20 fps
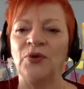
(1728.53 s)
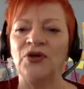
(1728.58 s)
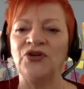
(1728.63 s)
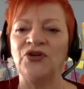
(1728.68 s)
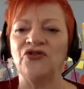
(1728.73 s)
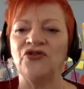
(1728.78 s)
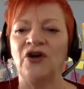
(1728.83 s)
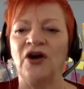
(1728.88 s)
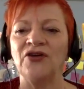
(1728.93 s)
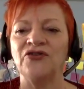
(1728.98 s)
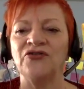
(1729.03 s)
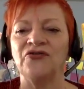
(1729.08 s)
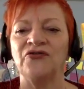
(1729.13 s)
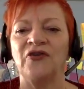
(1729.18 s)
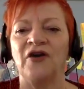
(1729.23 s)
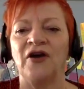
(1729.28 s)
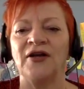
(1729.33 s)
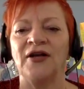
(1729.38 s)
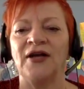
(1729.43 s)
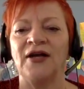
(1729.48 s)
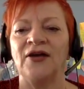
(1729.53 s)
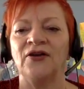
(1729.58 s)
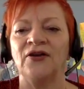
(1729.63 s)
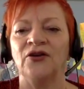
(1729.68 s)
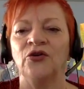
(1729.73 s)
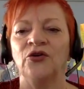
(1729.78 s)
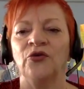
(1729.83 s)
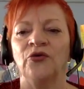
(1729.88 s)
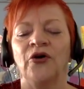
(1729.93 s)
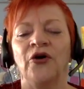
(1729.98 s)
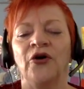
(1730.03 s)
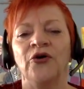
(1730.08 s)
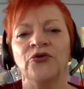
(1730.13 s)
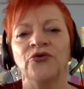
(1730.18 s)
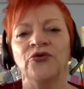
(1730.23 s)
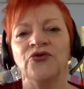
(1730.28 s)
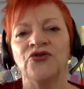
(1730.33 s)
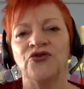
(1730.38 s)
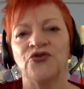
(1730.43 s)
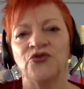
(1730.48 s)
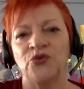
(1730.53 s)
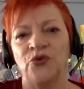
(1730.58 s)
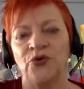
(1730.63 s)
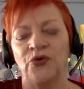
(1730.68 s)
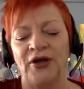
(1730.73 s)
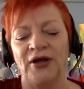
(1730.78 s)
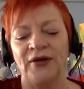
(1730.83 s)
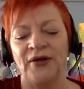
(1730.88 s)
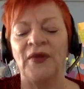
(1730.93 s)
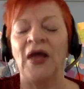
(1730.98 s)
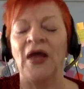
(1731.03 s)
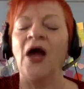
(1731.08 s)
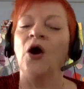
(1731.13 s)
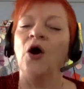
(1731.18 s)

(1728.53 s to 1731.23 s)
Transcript: when trying to find out your own story?